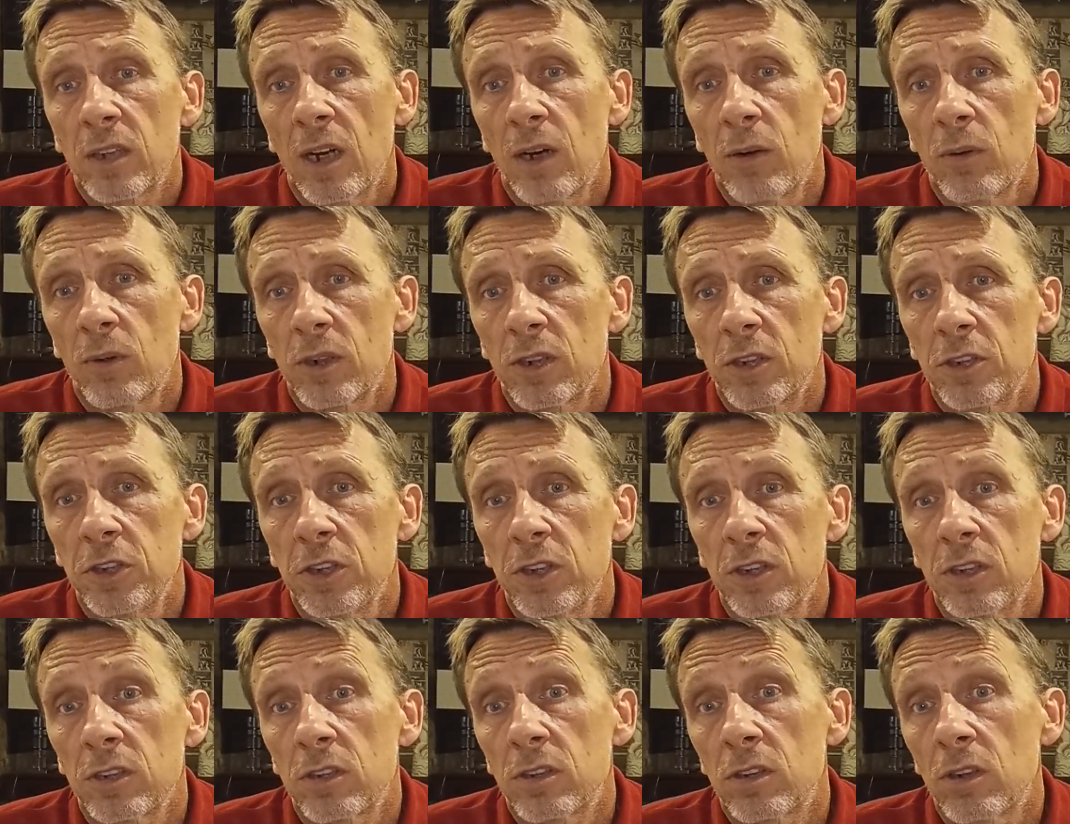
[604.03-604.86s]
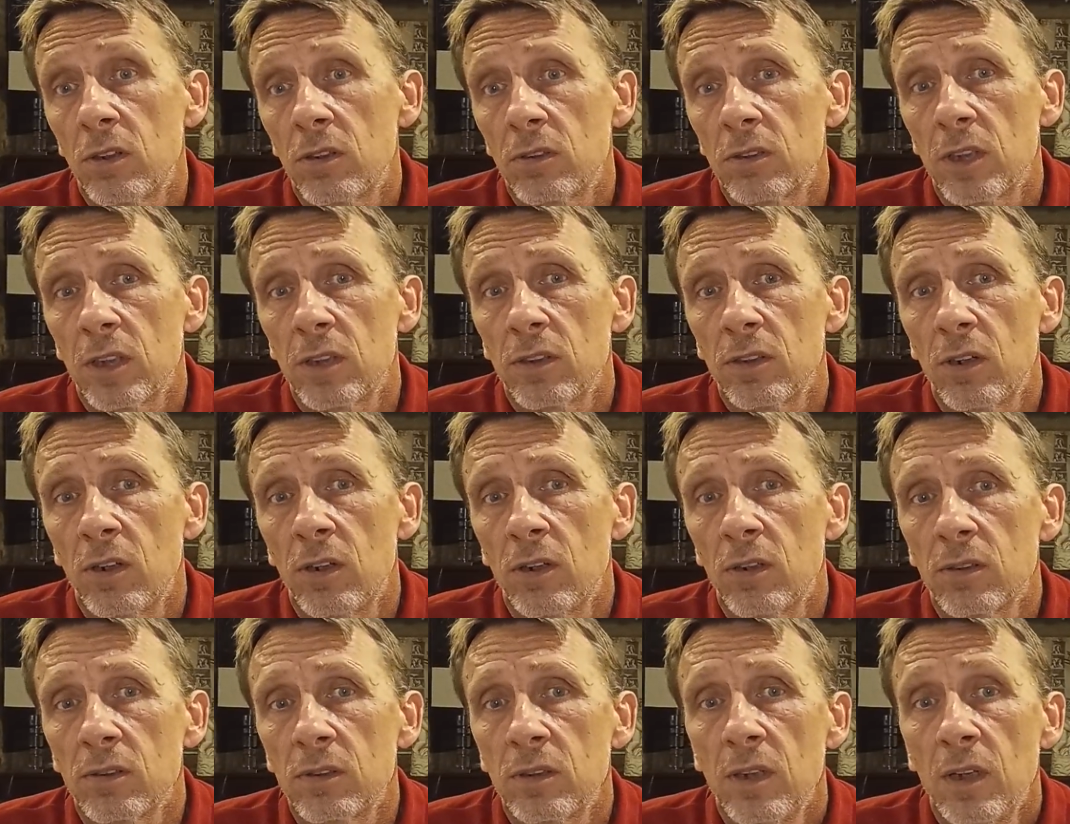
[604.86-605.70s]
our genes on and
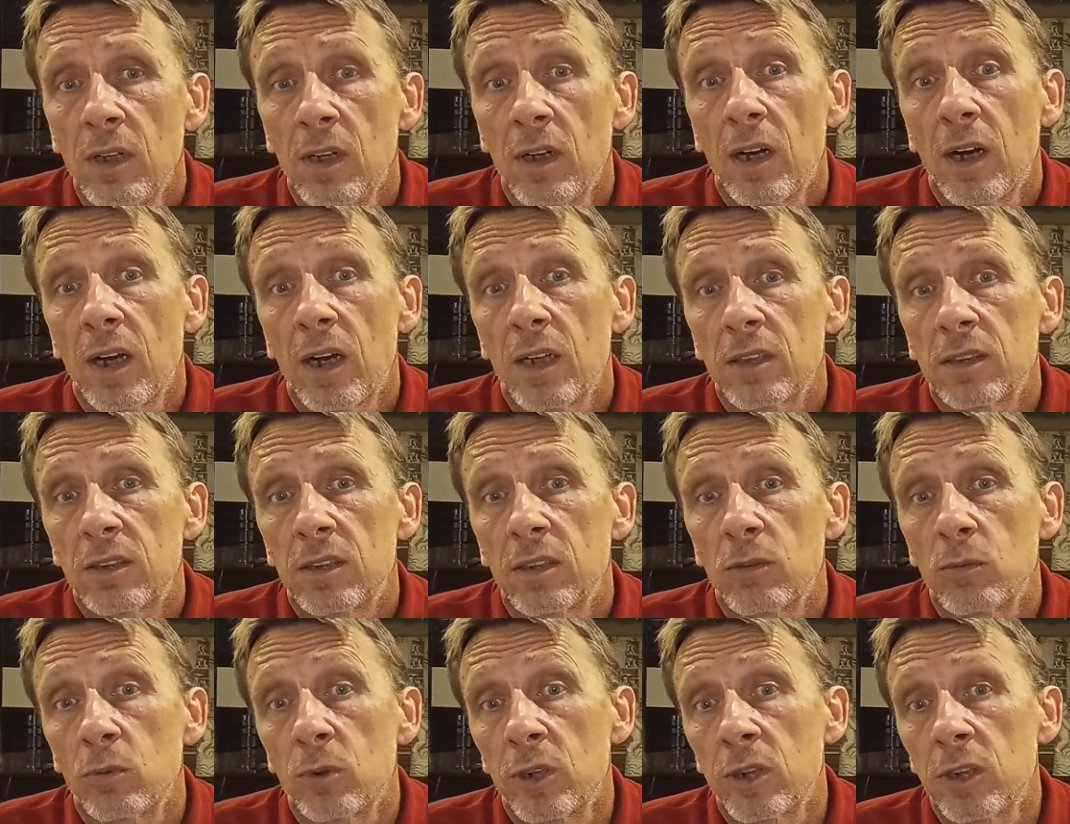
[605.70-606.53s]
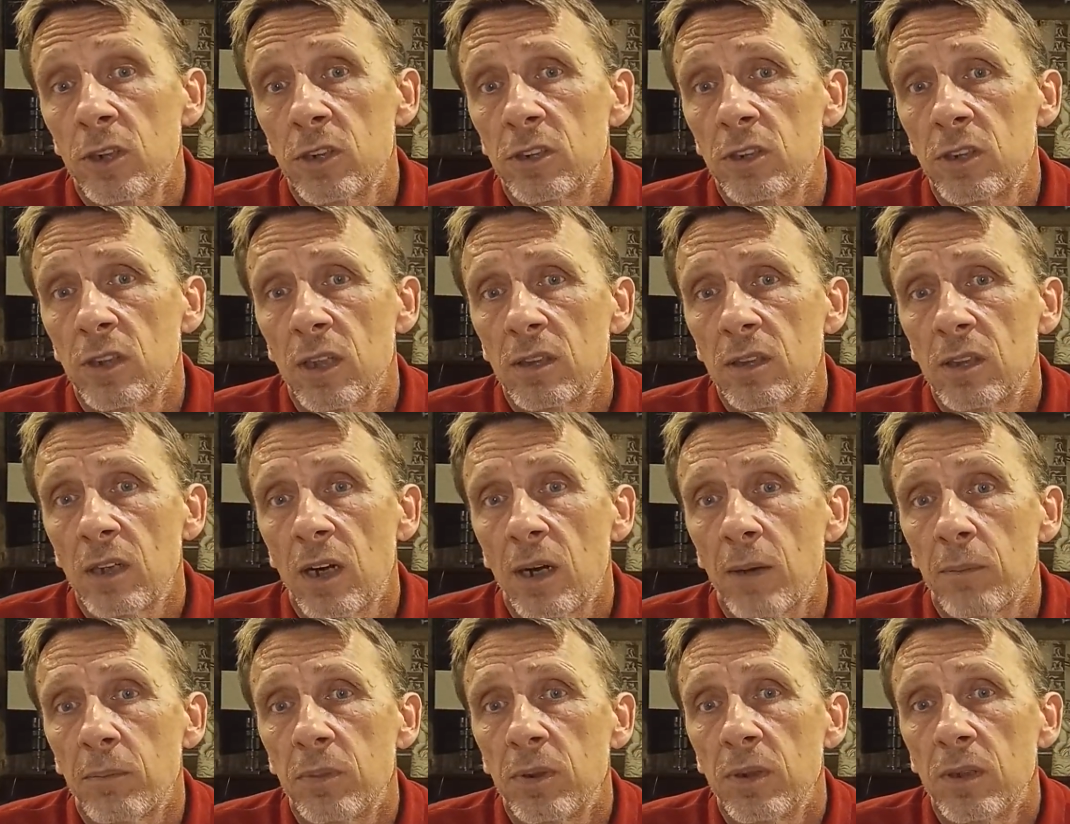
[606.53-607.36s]
on until we reach the
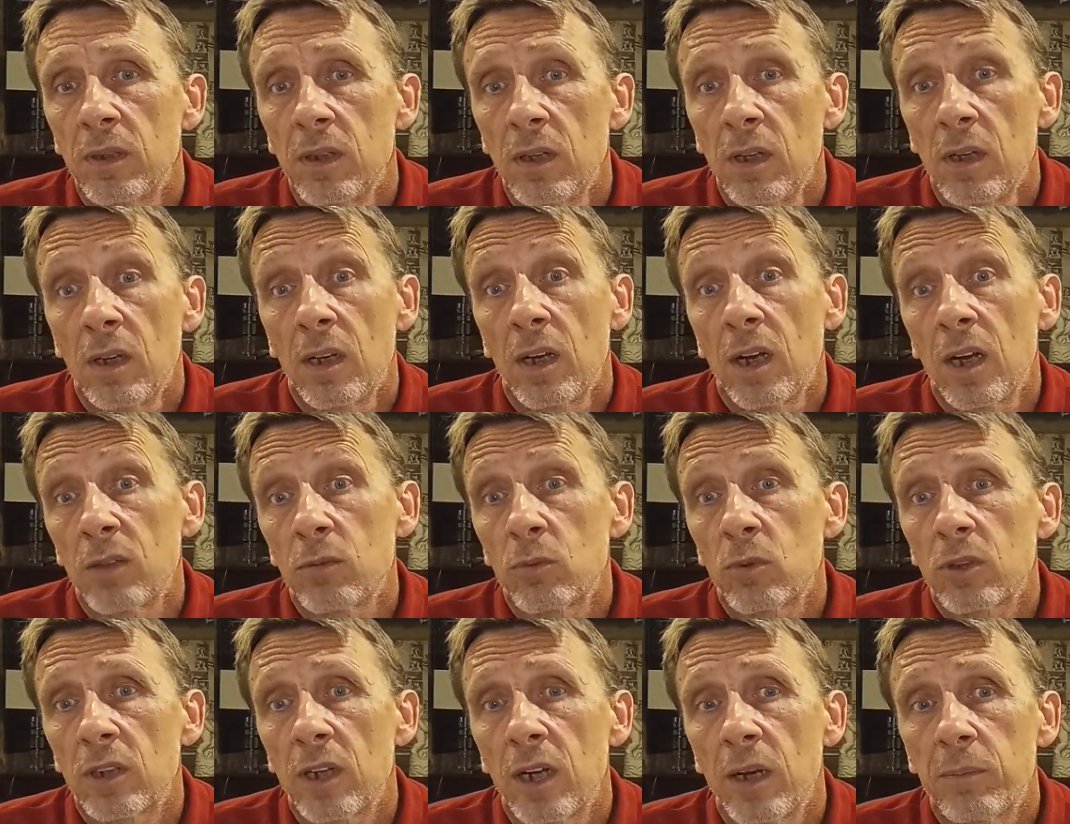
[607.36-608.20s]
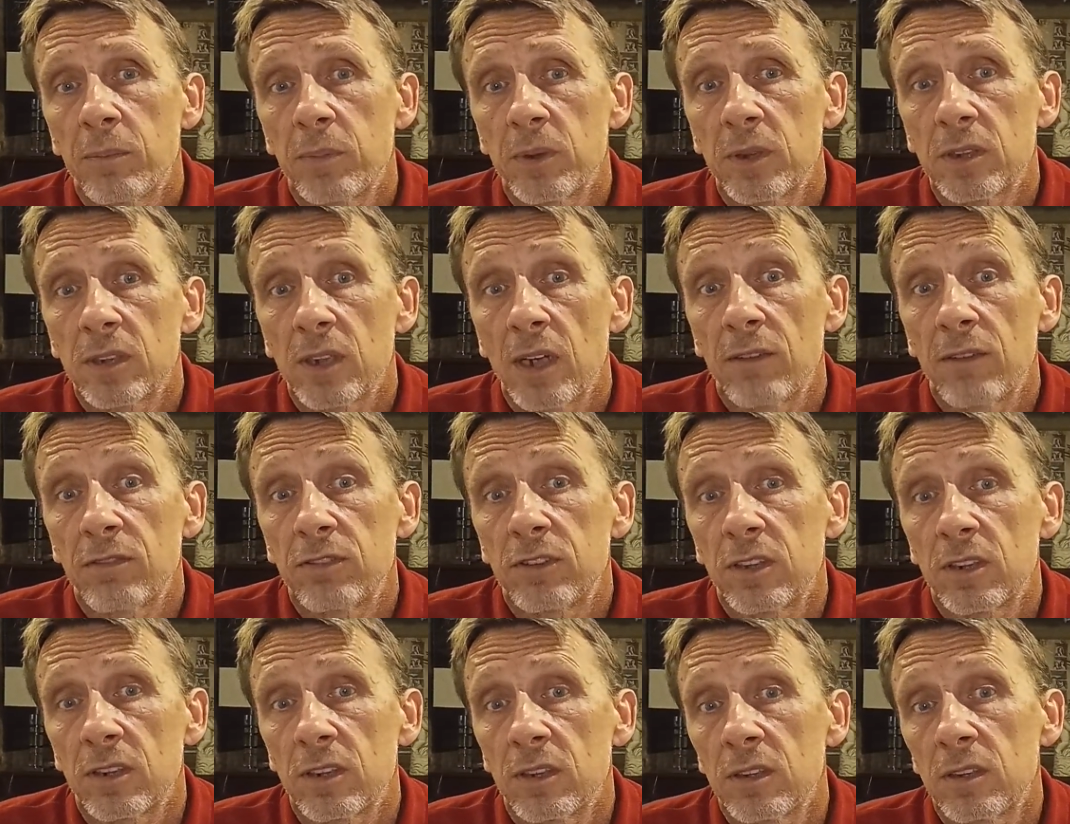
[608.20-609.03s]
top. And what happens
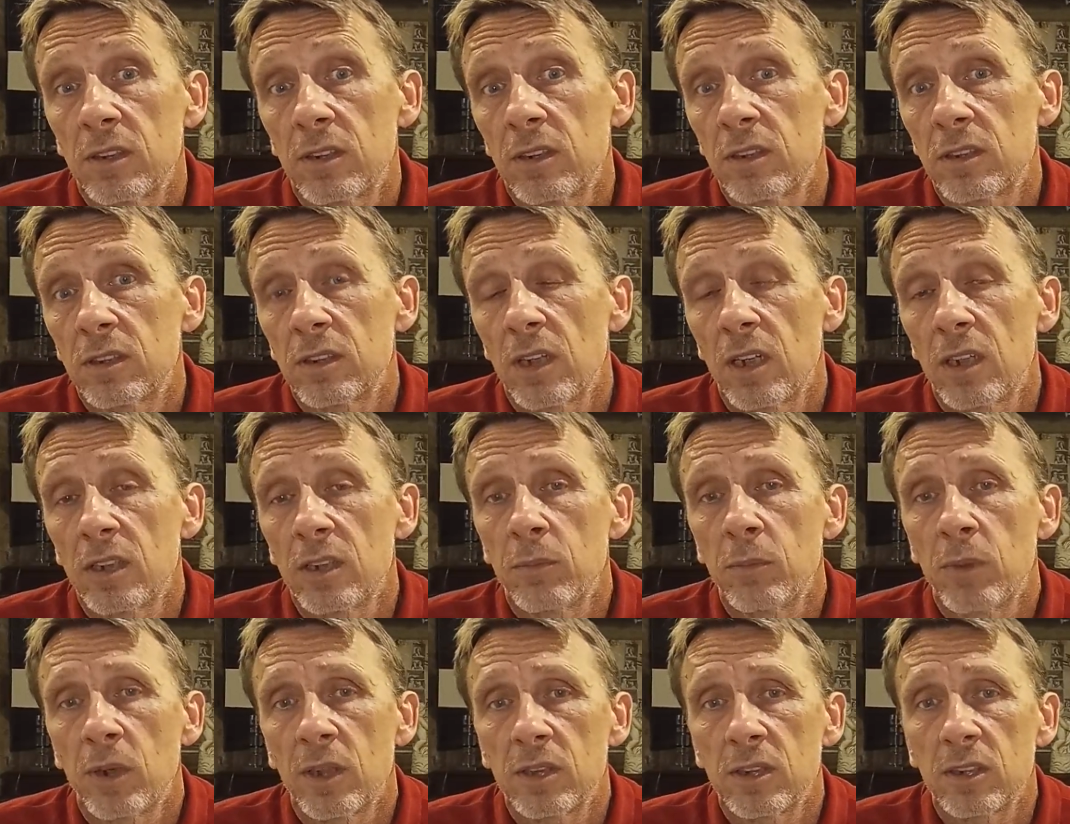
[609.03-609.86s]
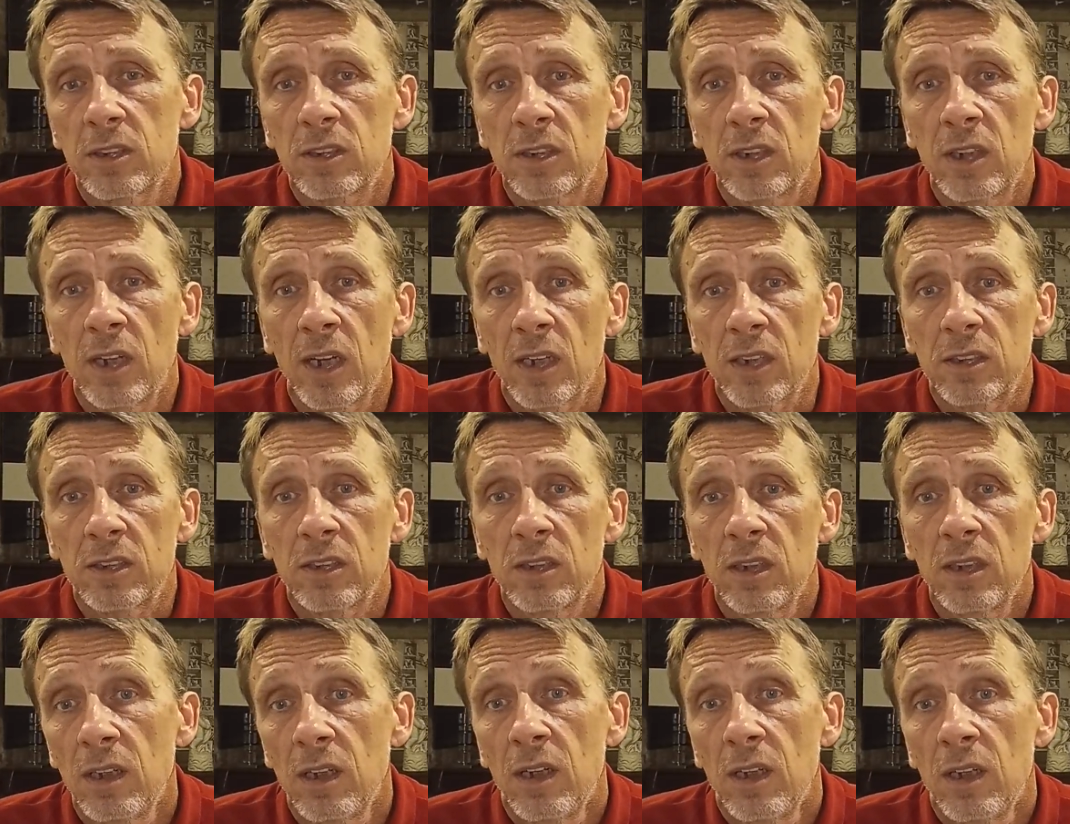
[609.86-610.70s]
after it is anybody's guess.